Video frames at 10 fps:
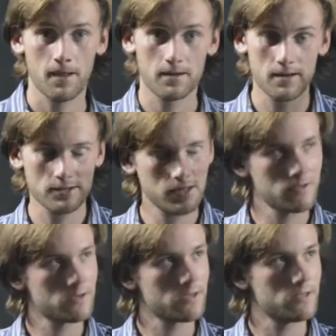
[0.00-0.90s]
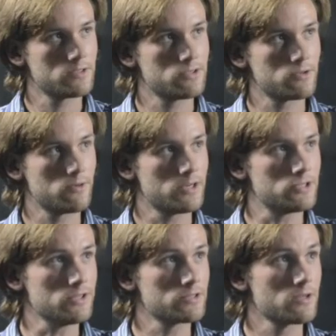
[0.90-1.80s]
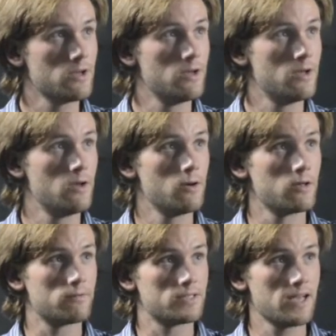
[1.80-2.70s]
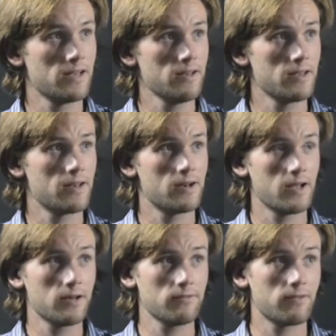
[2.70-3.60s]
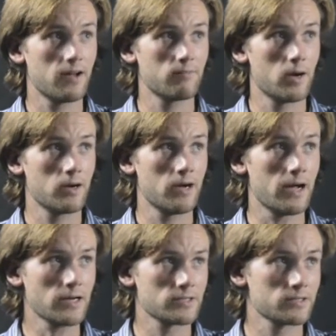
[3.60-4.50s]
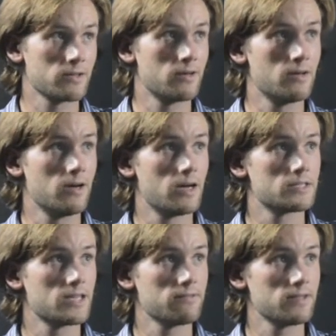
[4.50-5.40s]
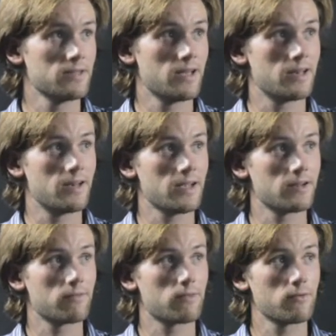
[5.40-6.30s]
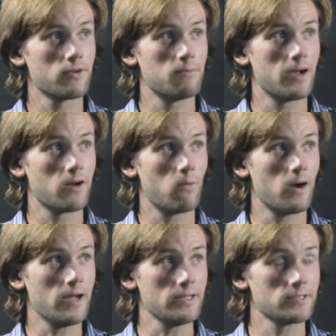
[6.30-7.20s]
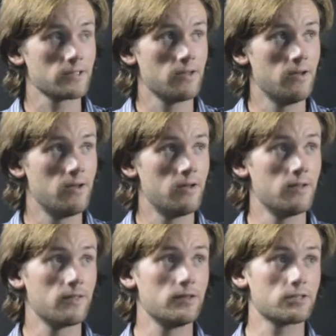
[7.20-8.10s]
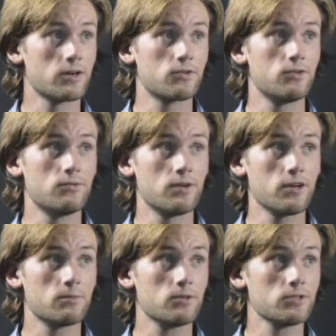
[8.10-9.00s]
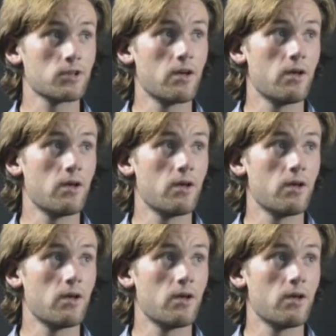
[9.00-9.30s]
Now let's take a look at these two equations. We have a 10 and a negative 5 by our x, a 7 and a negative 3 by our y's. These are our two variables.